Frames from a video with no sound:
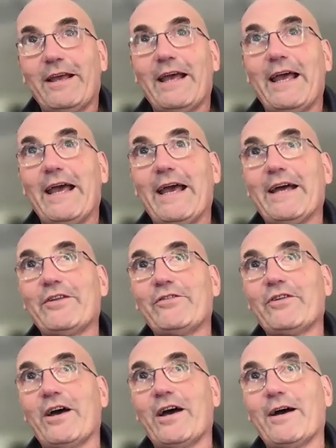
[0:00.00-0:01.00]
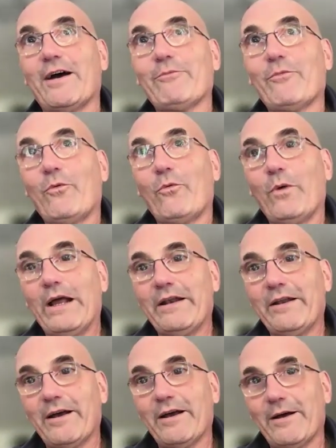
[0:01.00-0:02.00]
and
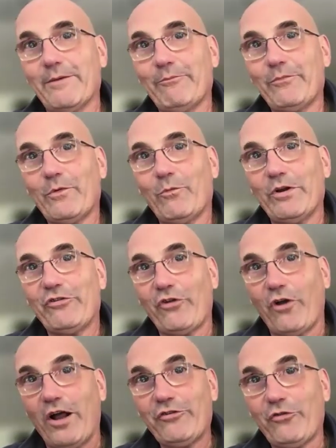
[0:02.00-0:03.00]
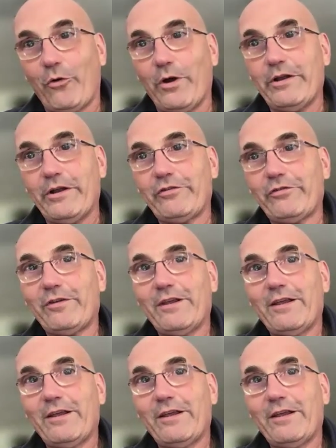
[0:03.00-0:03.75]
when Sean joined us,